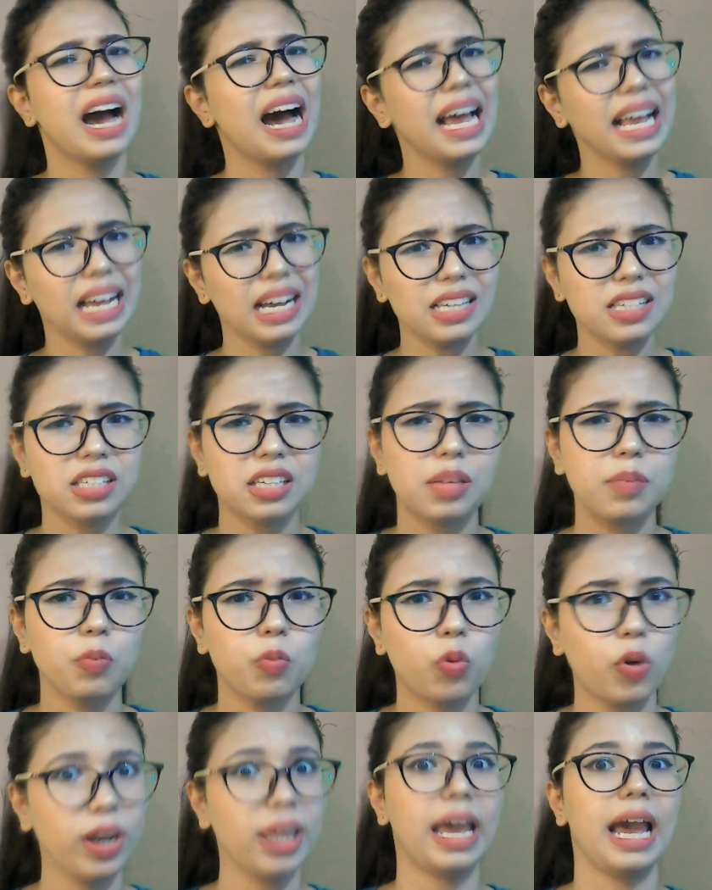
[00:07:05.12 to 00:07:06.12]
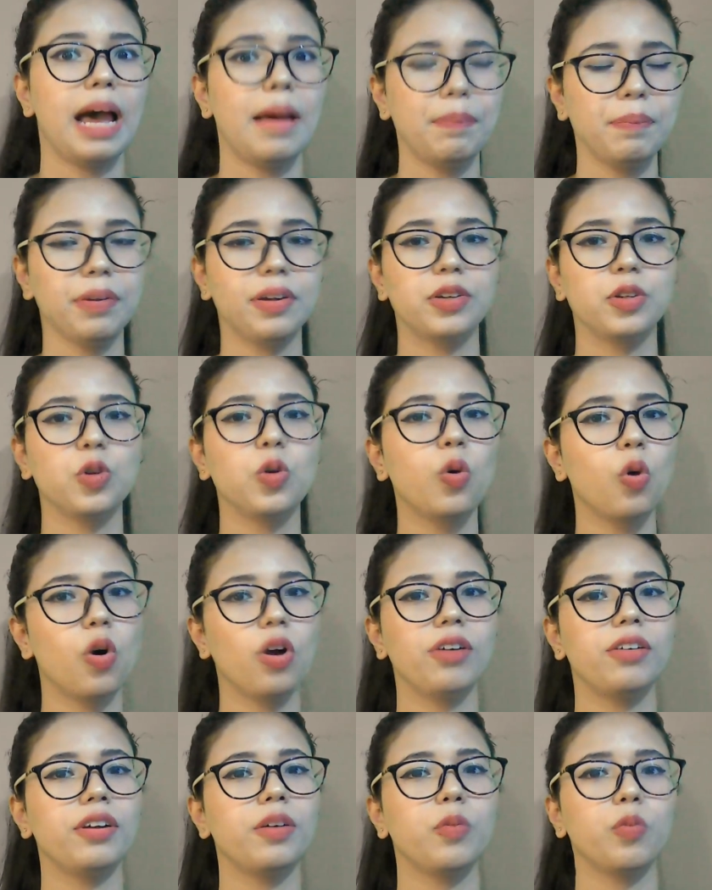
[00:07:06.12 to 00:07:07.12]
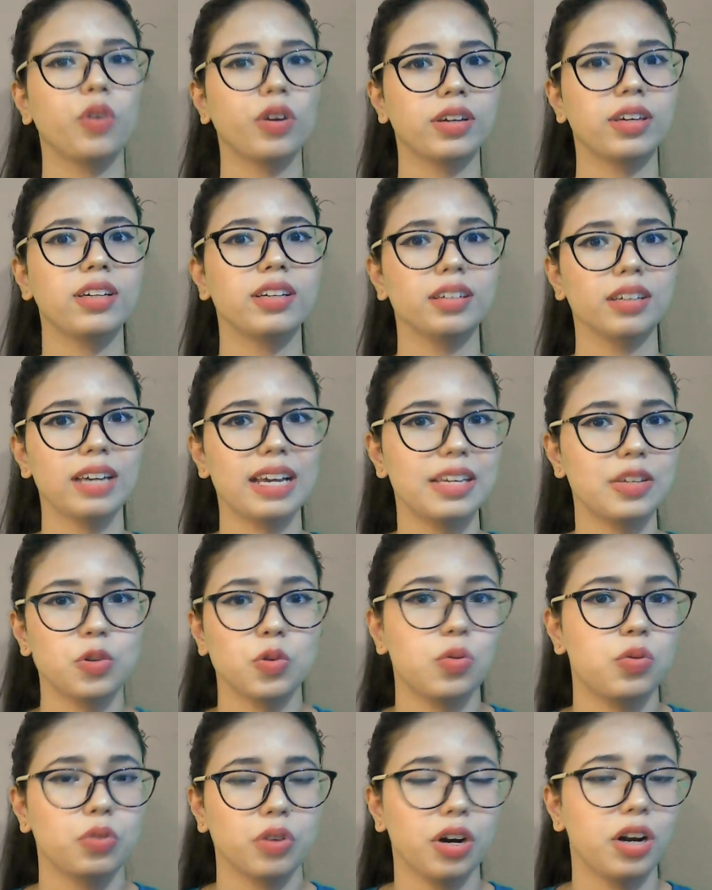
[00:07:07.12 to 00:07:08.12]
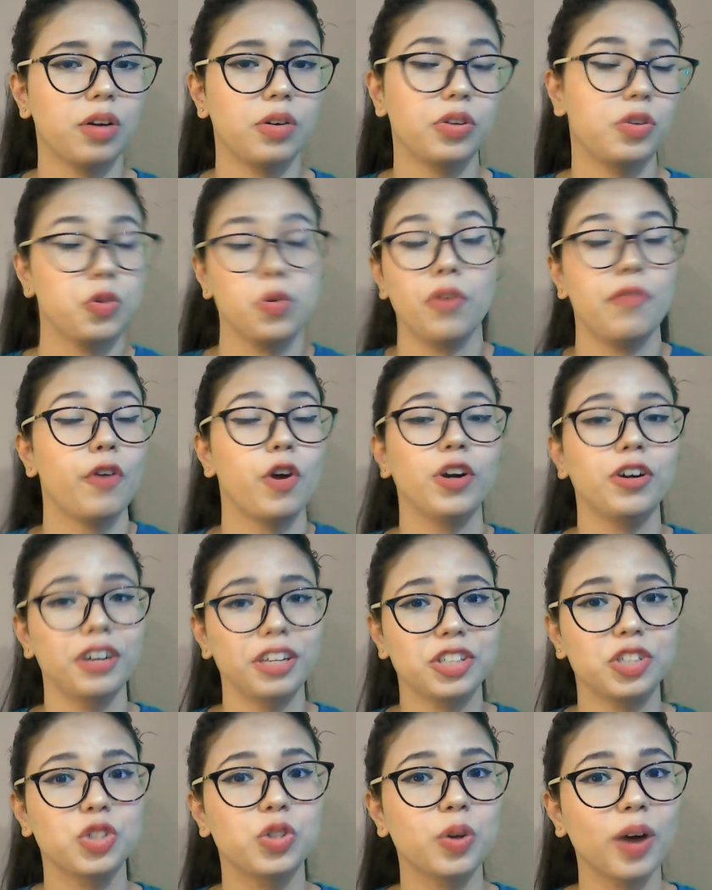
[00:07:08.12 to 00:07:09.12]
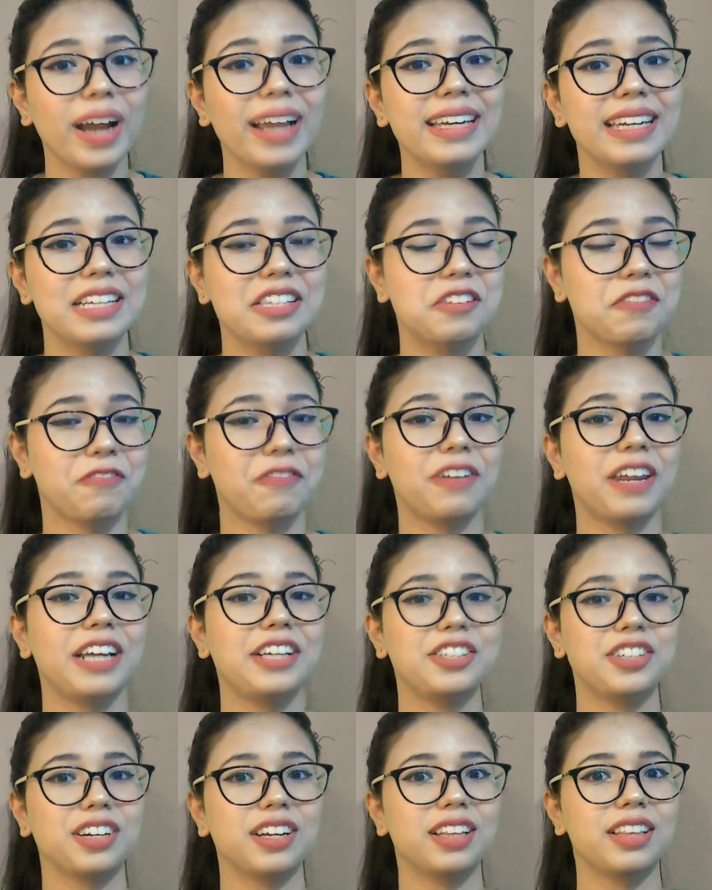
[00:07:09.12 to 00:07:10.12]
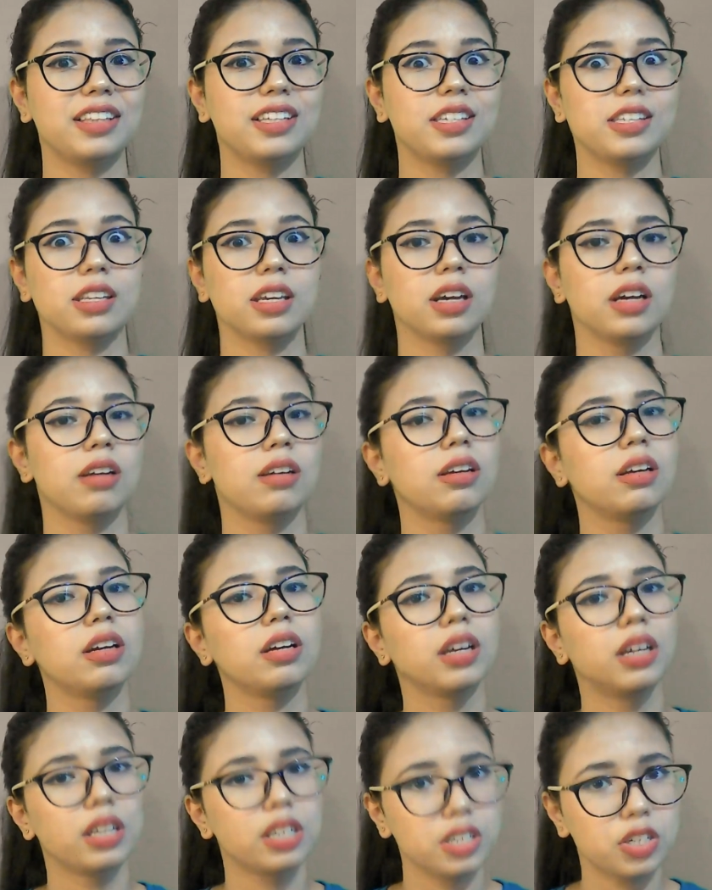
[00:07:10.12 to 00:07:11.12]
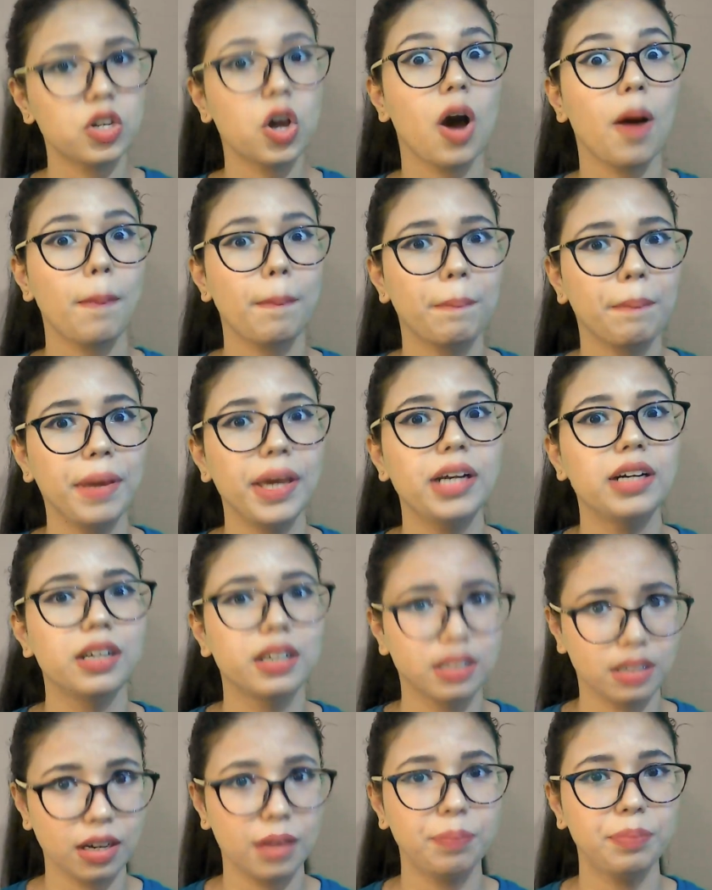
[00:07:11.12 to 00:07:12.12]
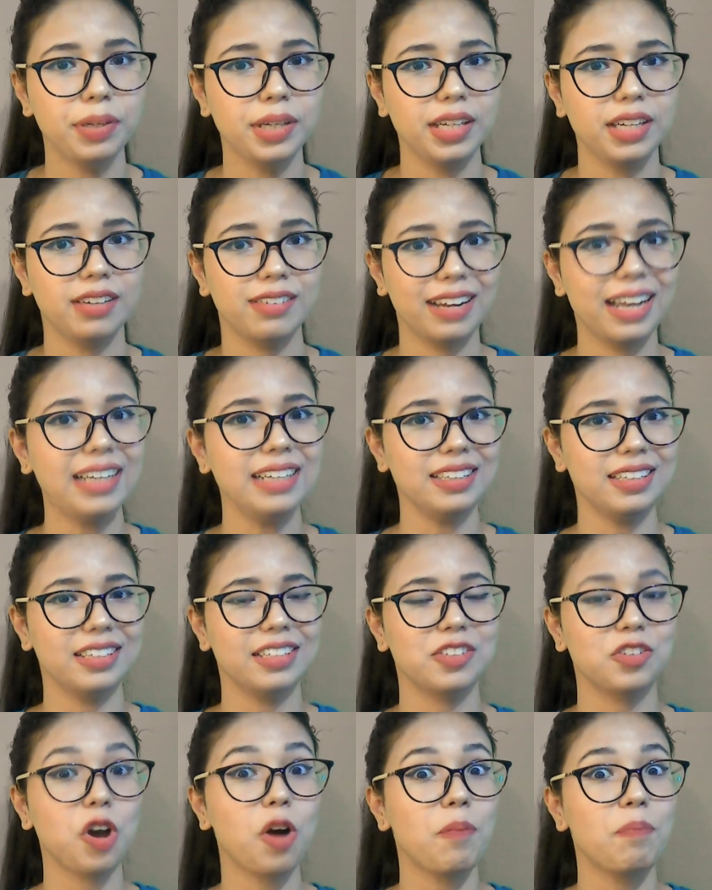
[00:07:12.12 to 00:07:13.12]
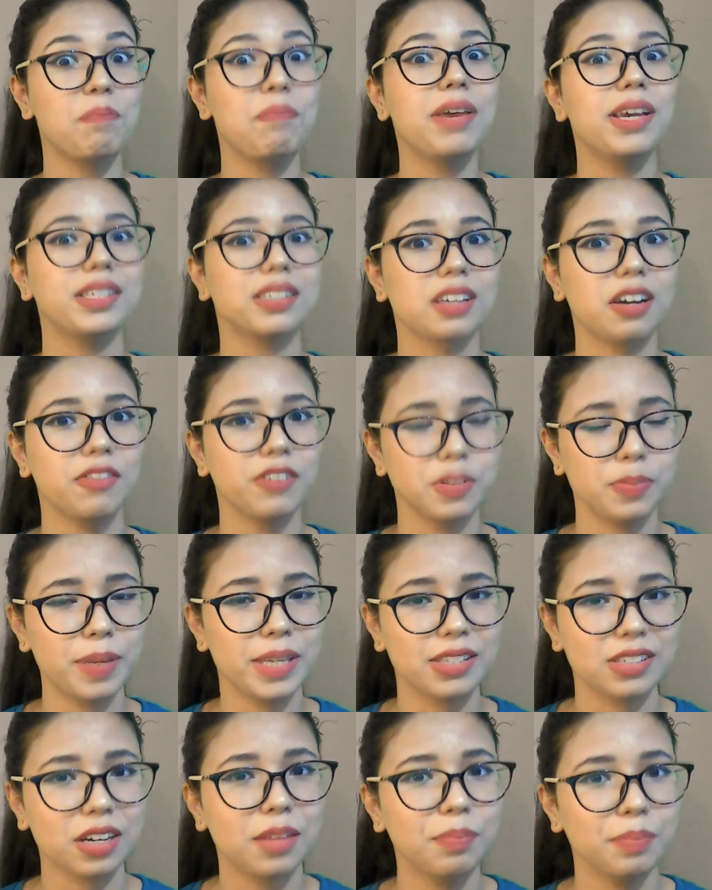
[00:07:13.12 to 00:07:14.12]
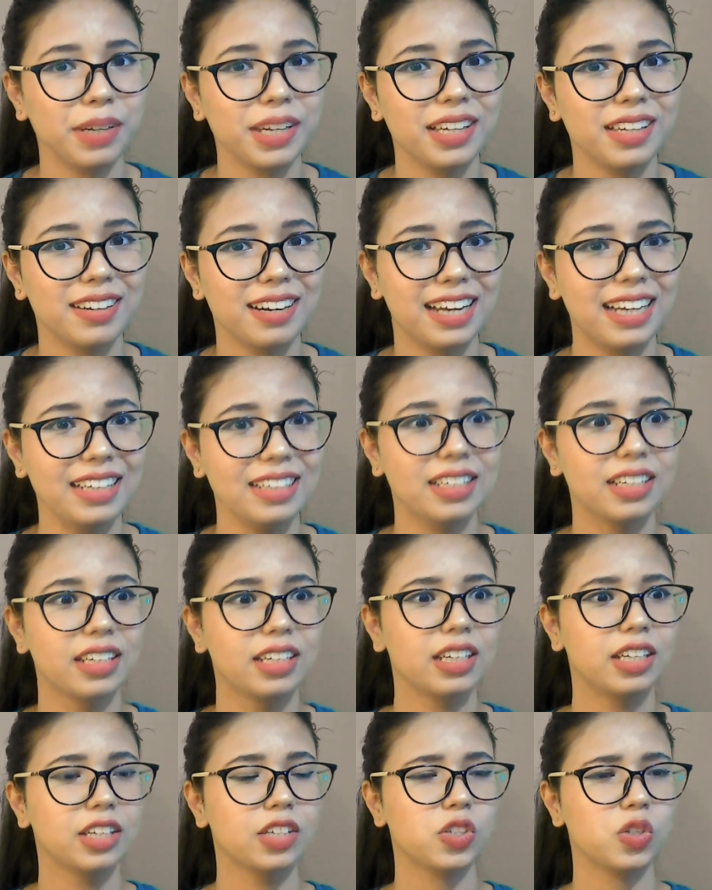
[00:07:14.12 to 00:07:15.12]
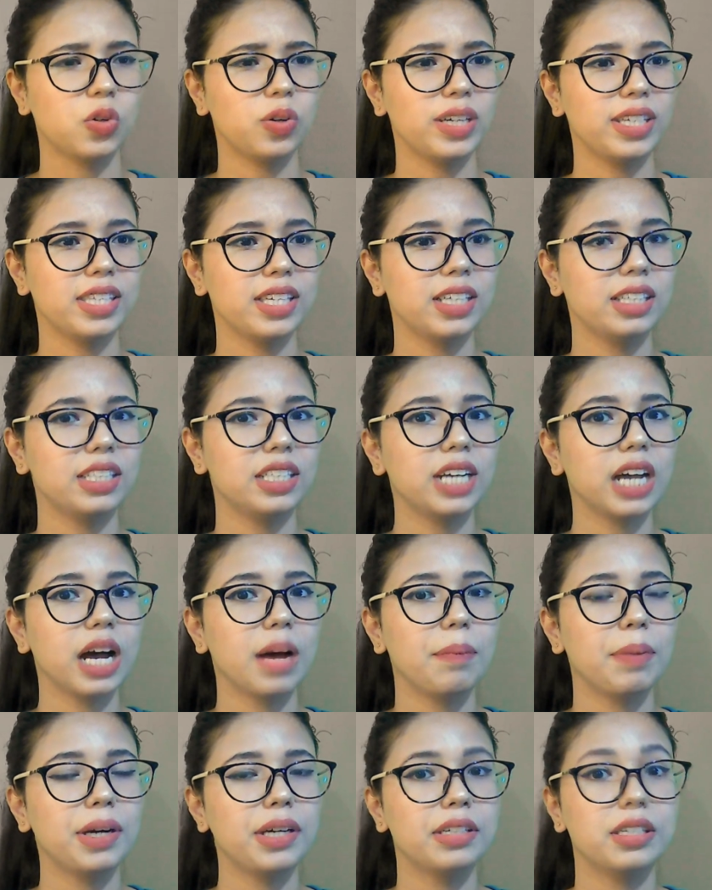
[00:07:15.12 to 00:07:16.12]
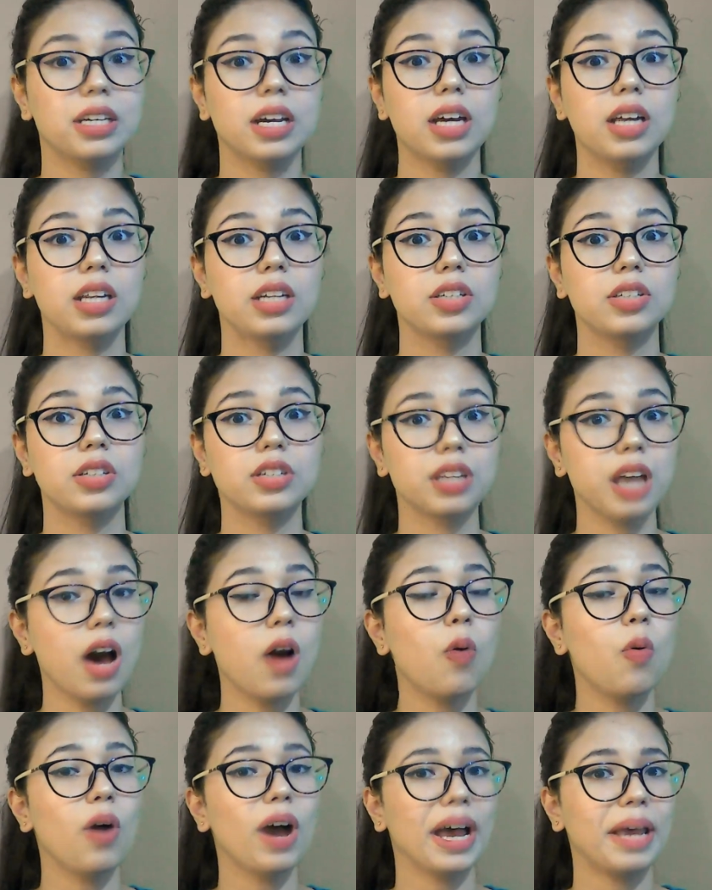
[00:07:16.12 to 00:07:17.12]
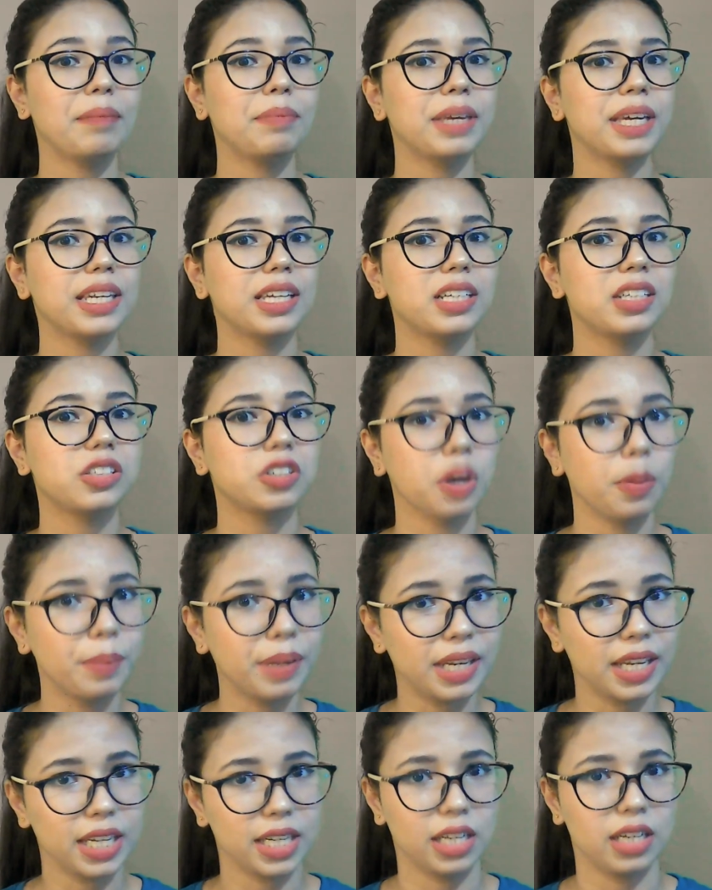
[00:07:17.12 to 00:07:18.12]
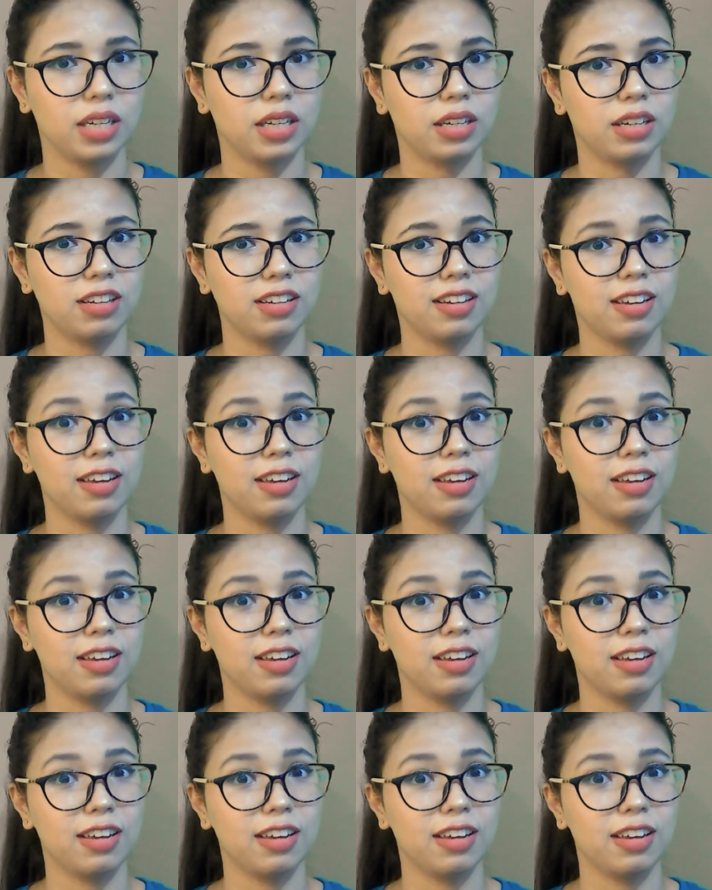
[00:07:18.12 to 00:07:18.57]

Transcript: I asked him, what happened? You have already joined as a fresher in this top big company, right? Top big service-based company, right? So he said, yeah, but now I'm getting terminated.